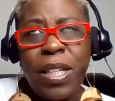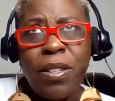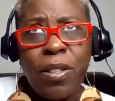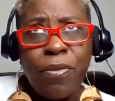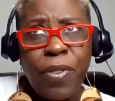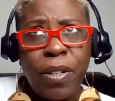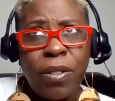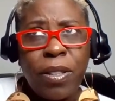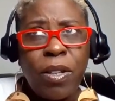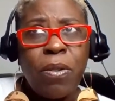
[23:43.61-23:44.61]
either the
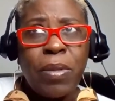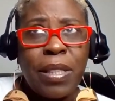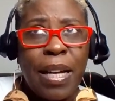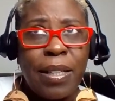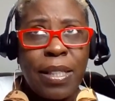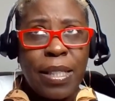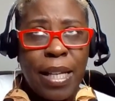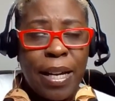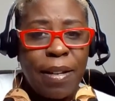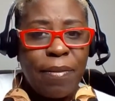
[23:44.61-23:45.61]
first, no, it was like the
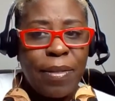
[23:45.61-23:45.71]
second.